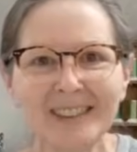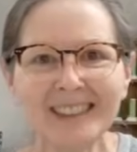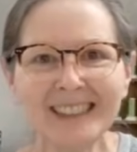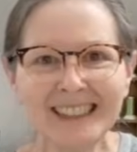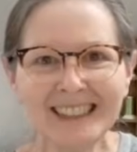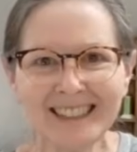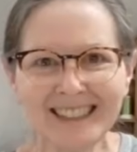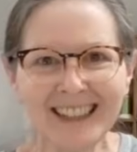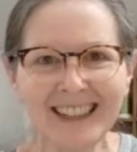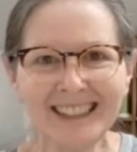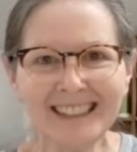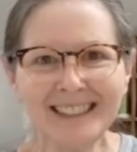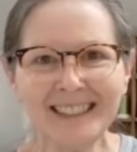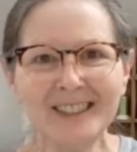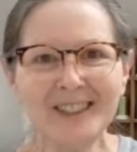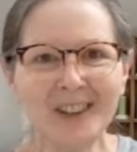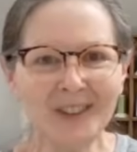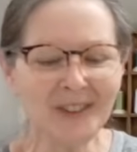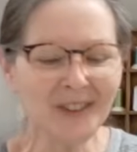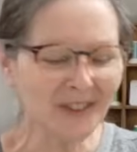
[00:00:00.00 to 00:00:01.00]
I'm really excited
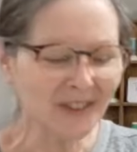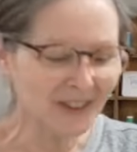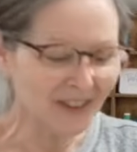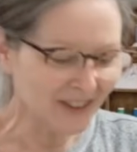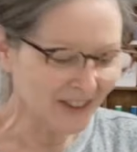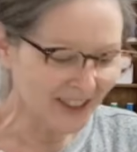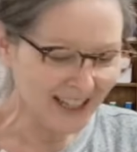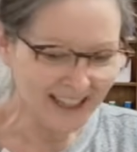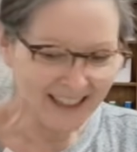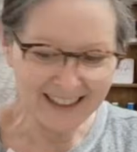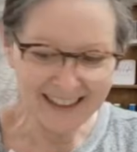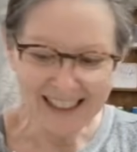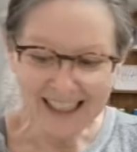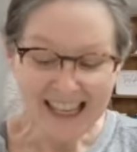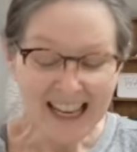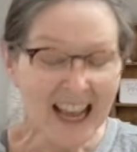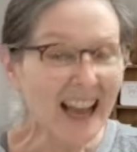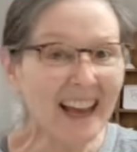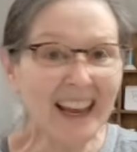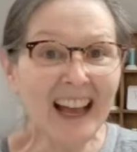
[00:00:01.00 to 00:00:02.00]
to go through, and
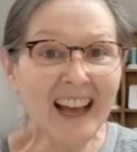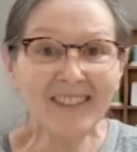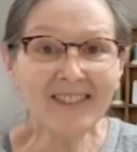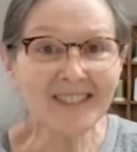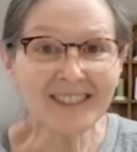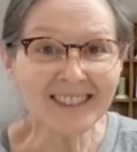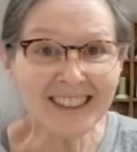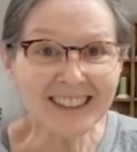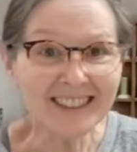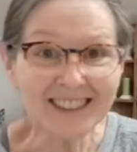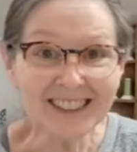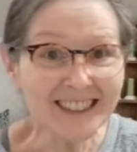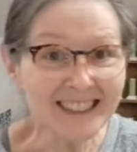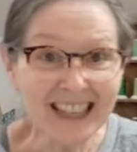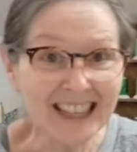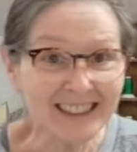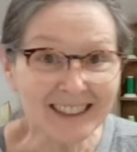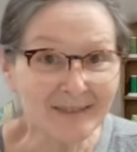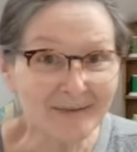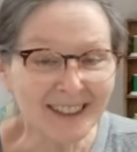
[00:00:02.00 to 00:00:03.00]
I haven't looked
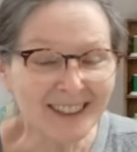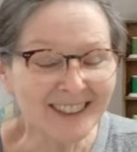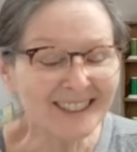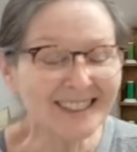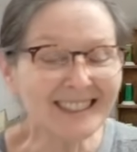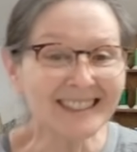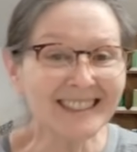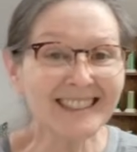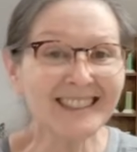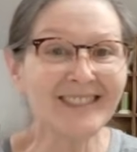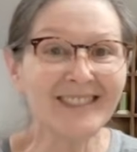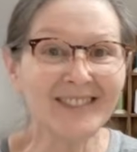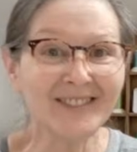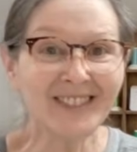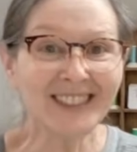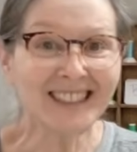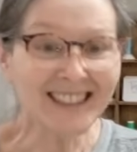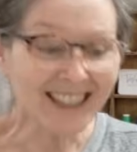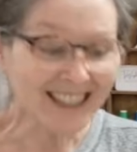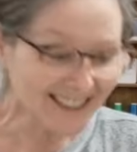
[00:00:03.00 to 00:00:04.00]
at them at all. So I'm
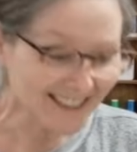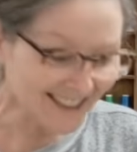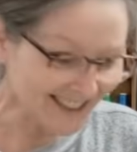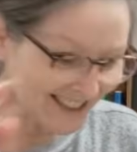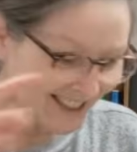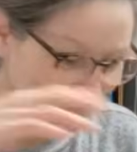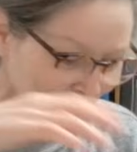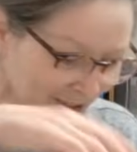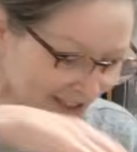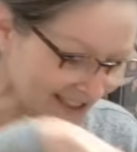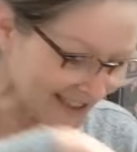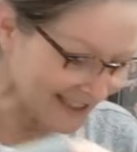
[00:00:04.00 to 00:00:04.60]
excited to see